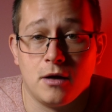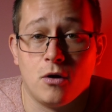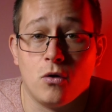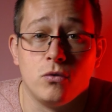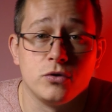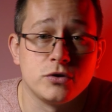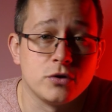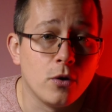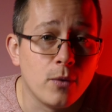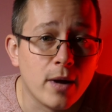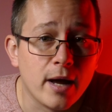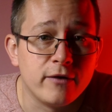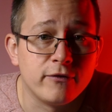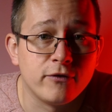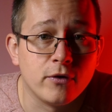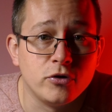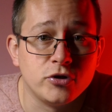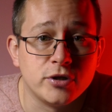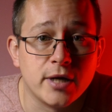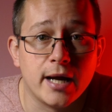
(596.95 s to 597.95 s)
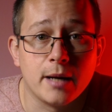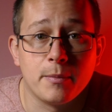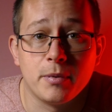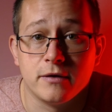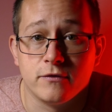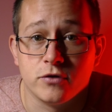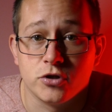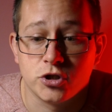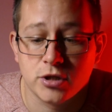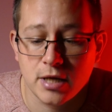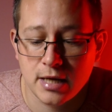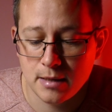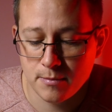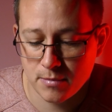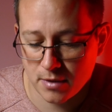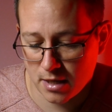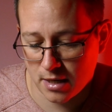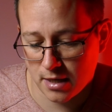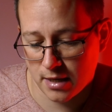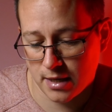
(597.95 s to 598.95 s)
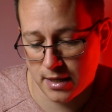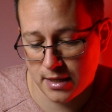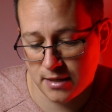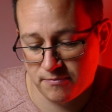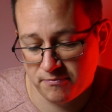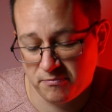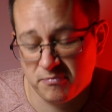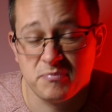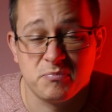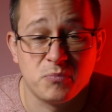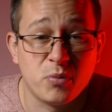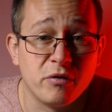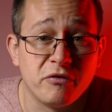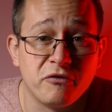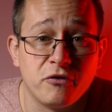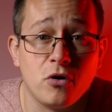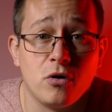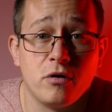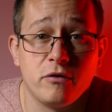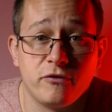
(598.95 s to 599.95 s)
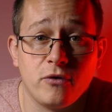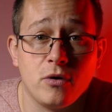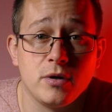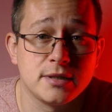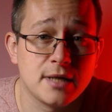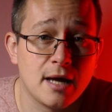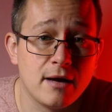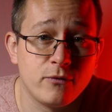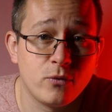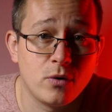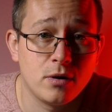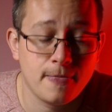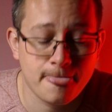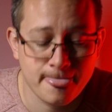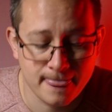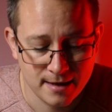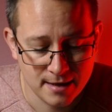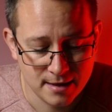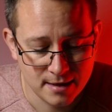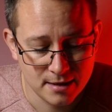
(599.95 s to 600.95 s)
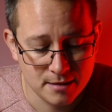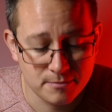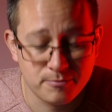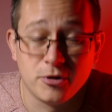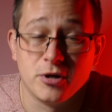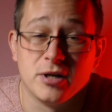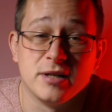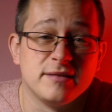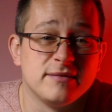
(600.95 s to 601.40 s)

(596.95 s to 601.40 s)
Also no headphone jack, bit of a shame. I prefer a phone to have one, but